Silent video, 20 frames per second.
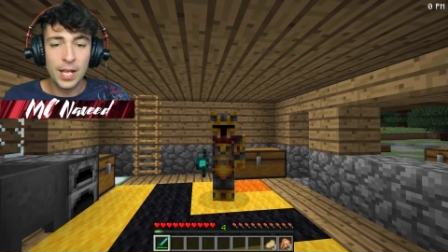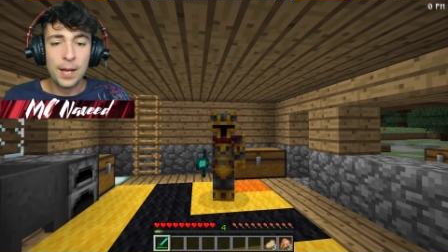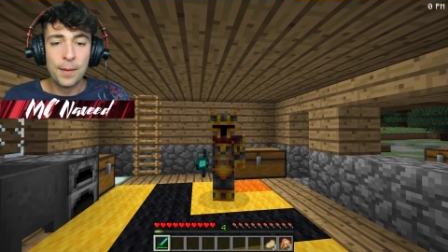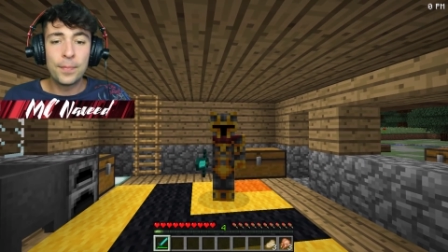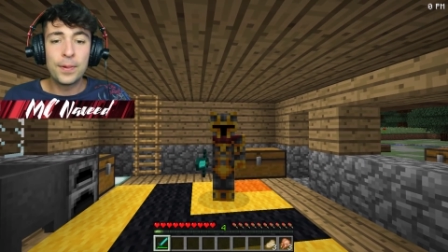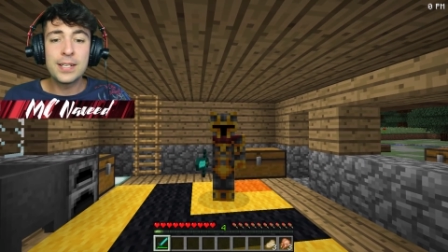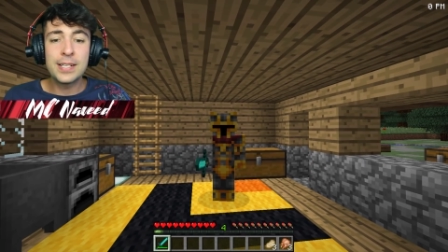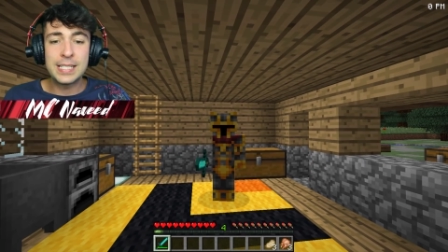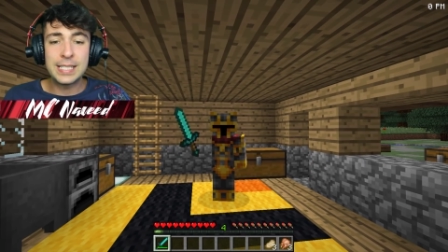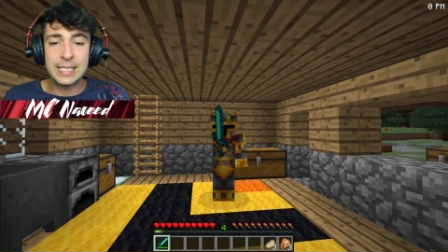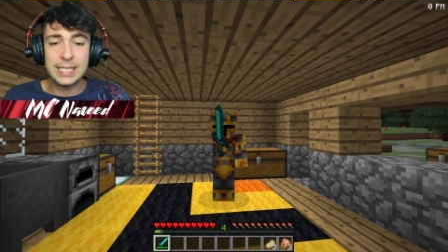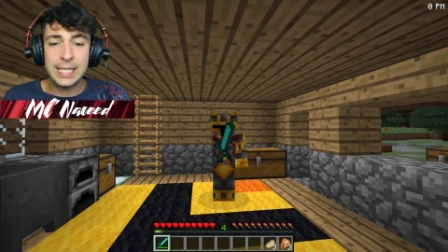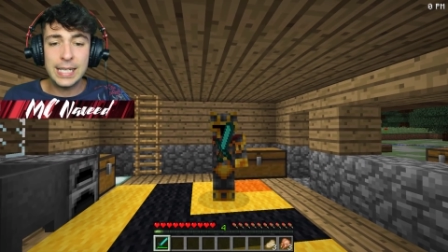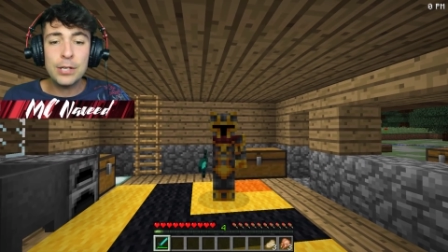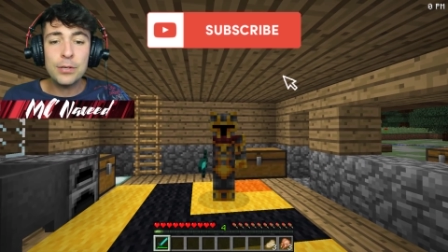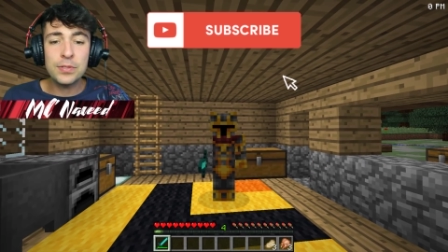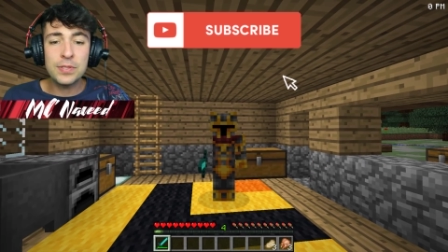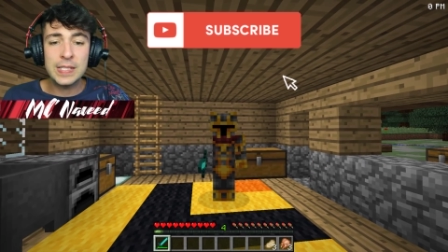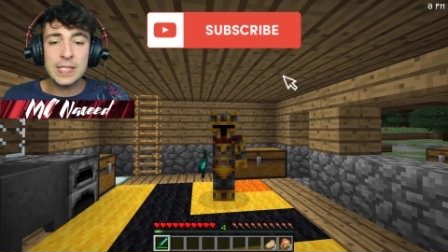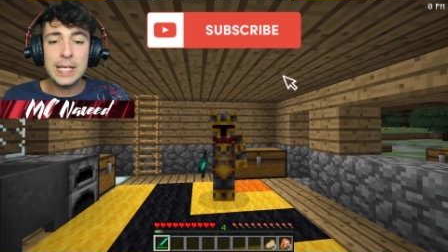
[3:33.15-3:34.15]
but it
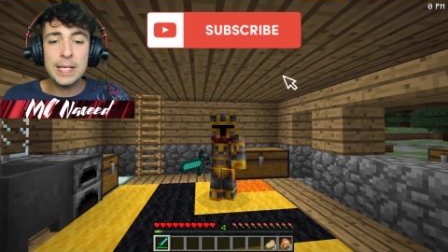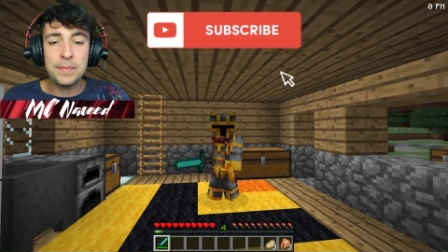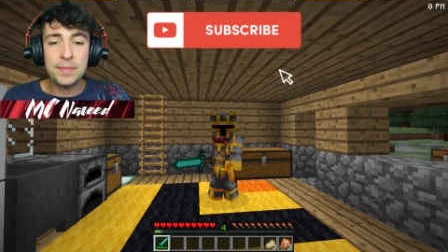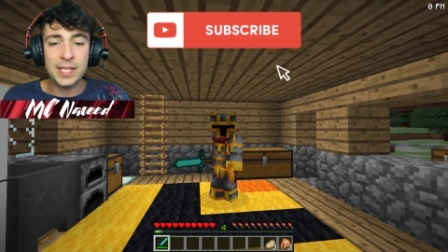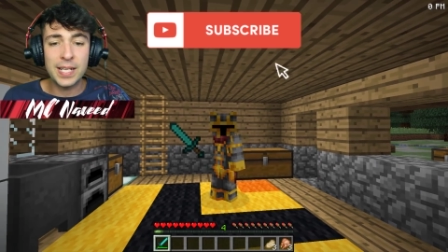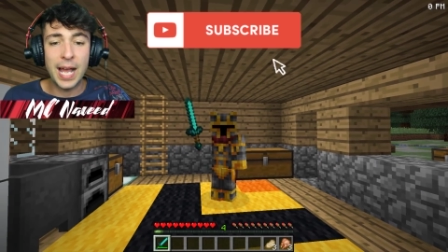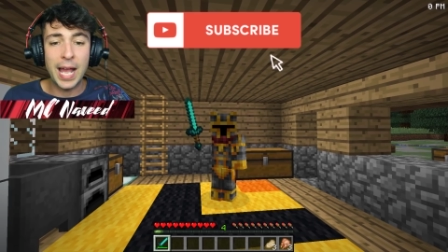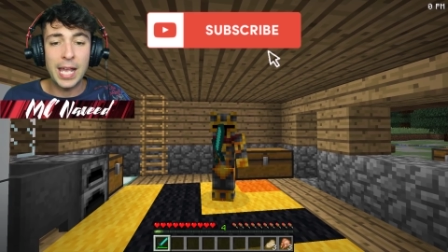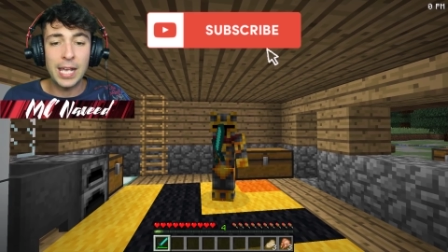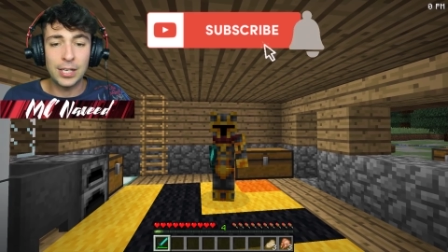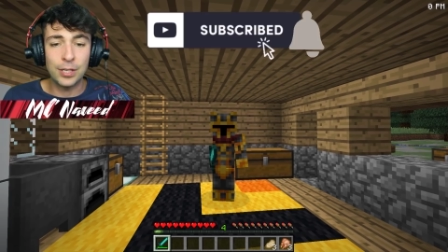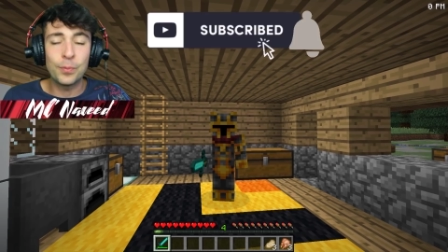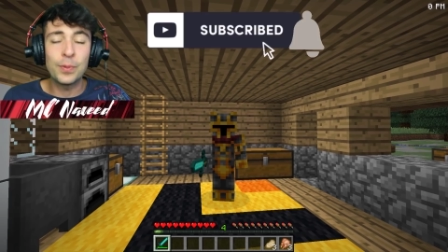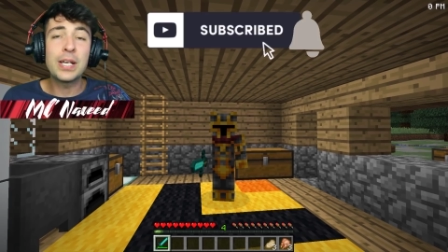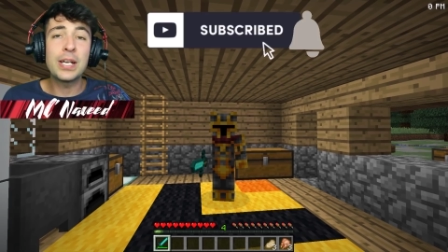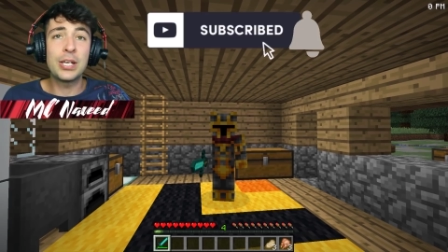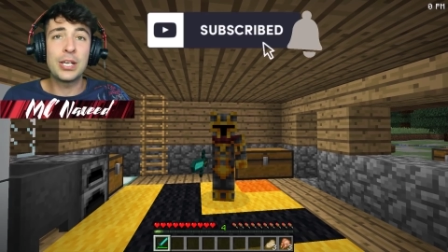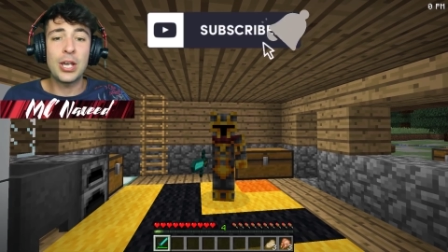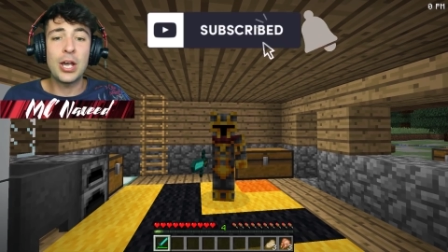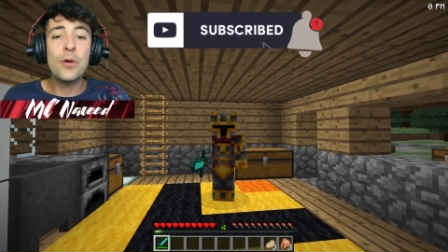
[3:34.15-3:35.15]
still seems like we
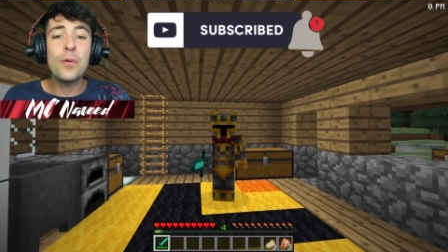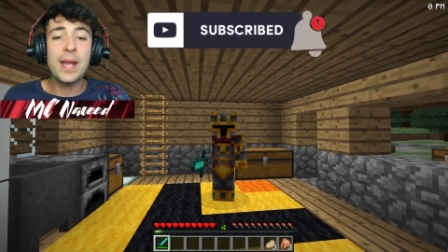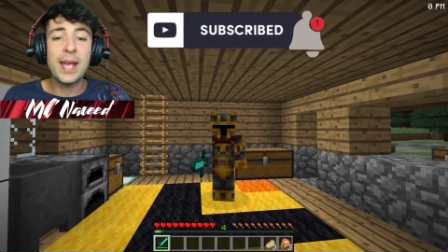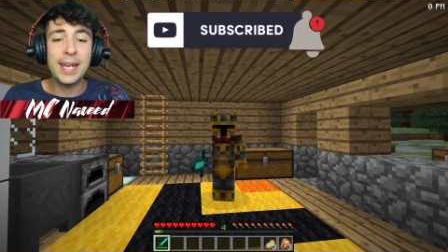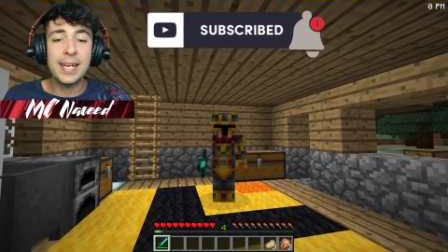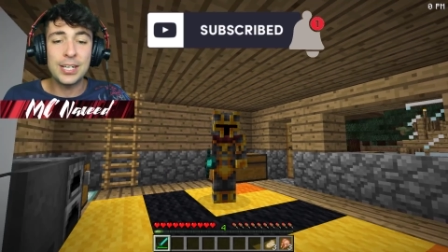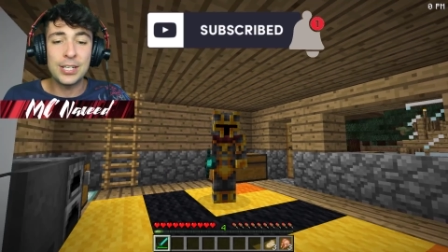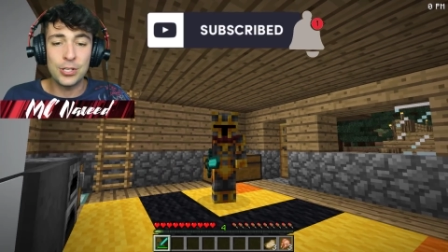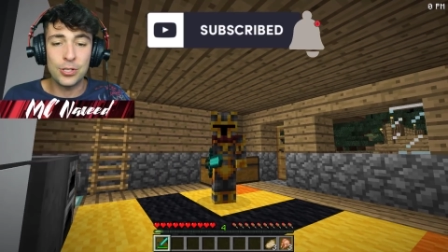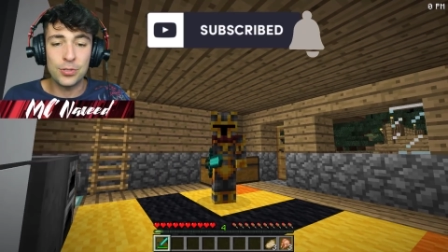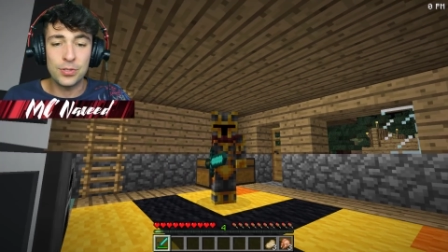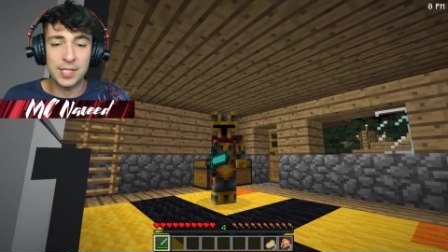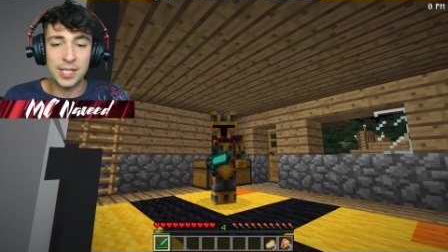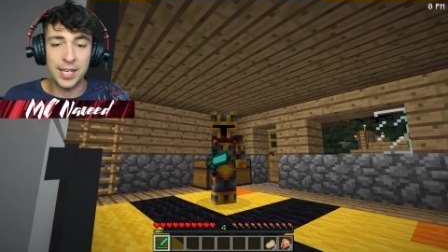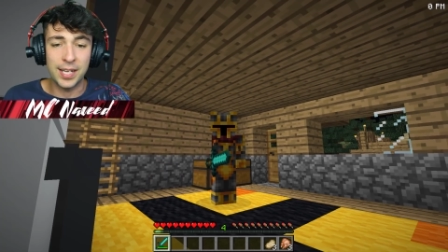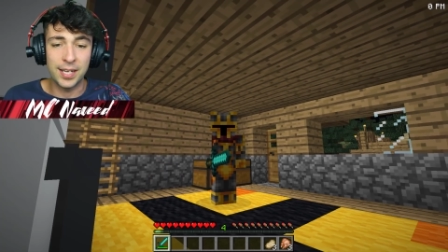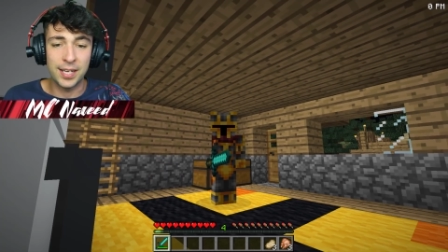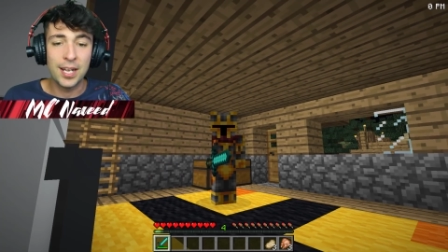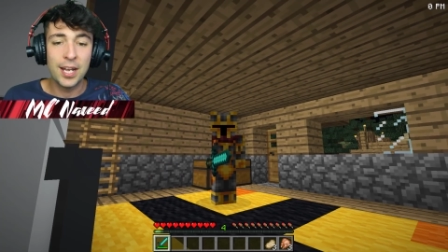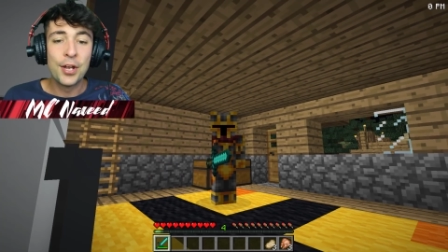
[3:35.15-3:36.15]
can go ahead and use
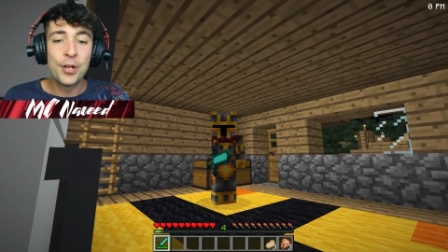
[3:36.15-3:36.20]
it.